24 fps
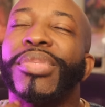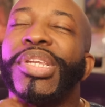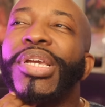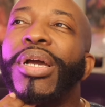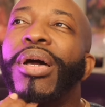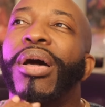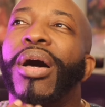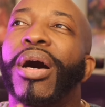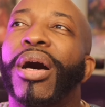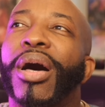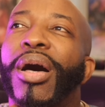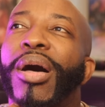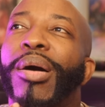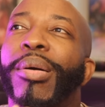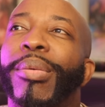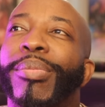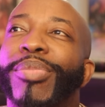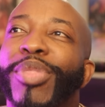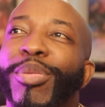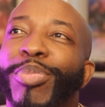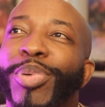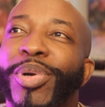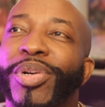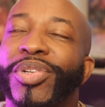
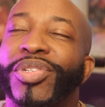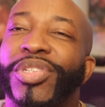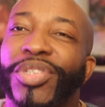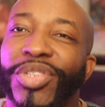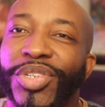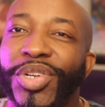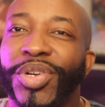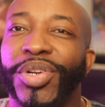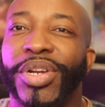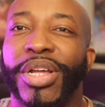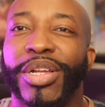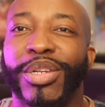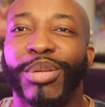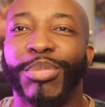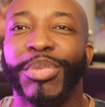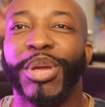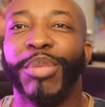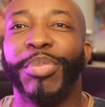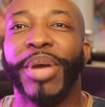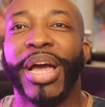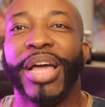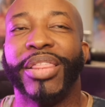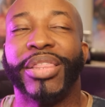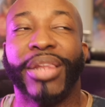the person turned out to be
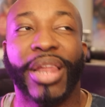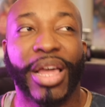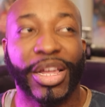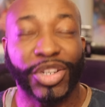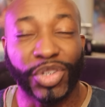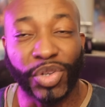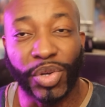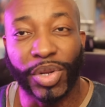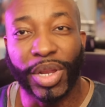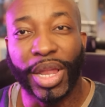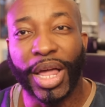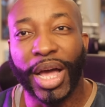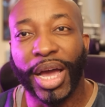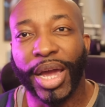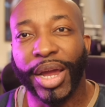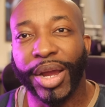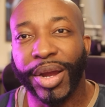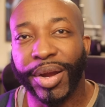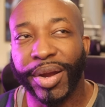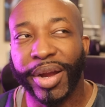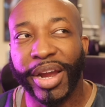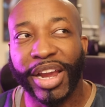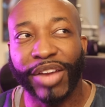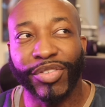a pathological
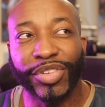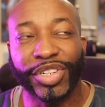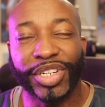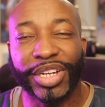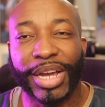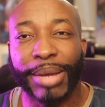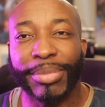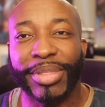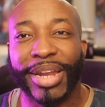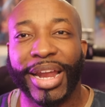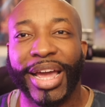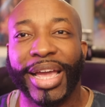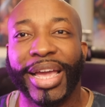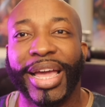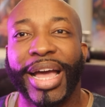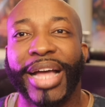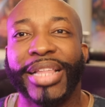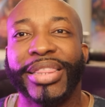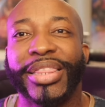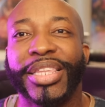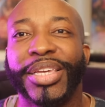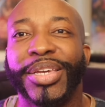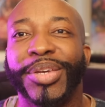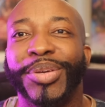liar. Every job that I
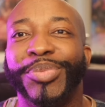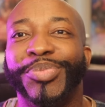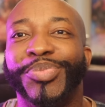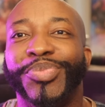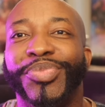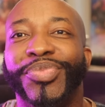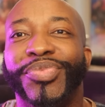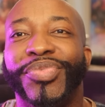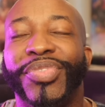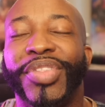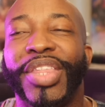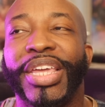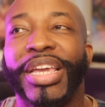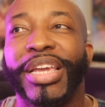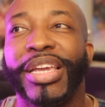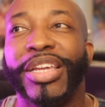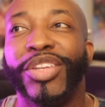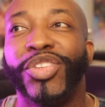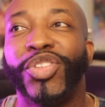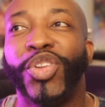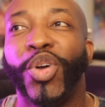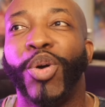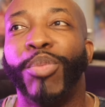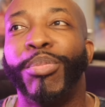got them, they
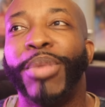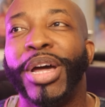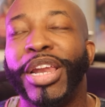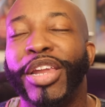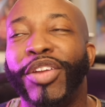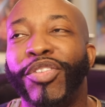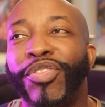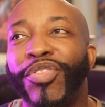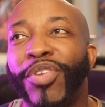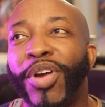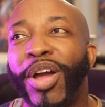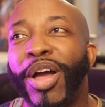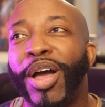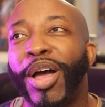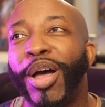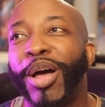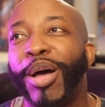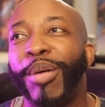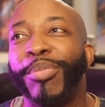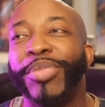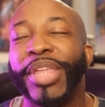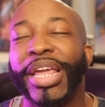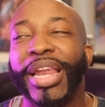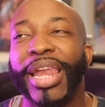stole money
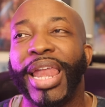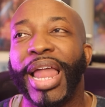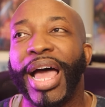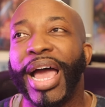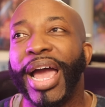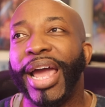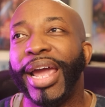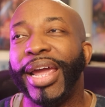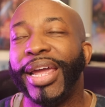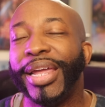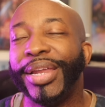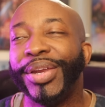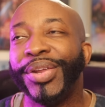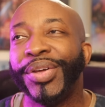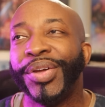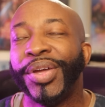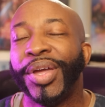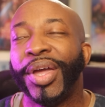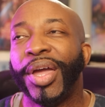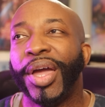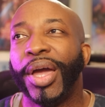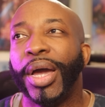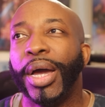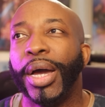from, they lied,
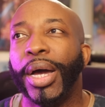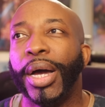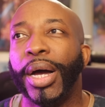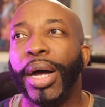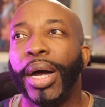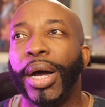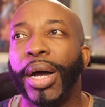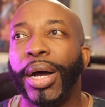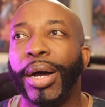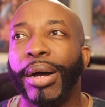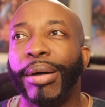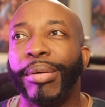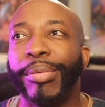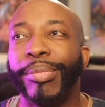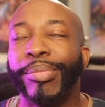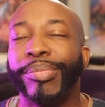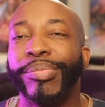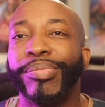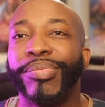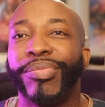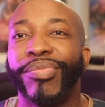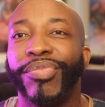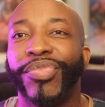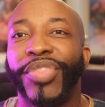
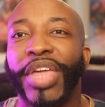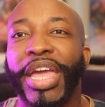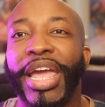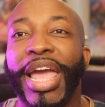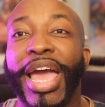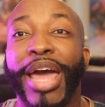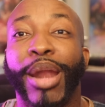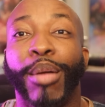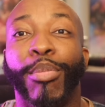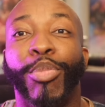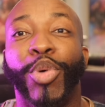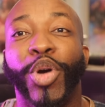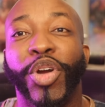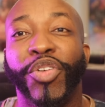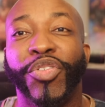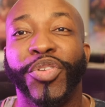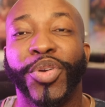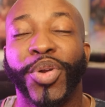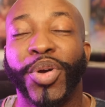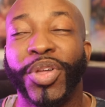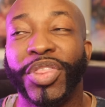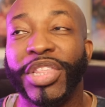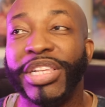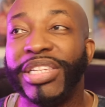they had a
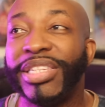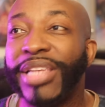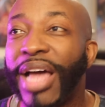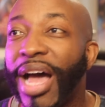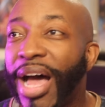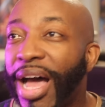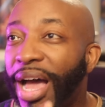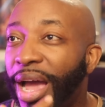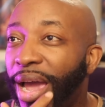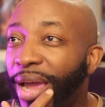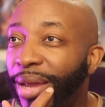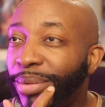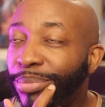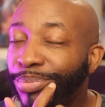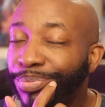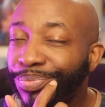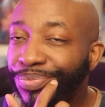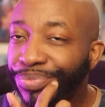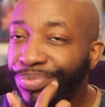boyfriend on the side,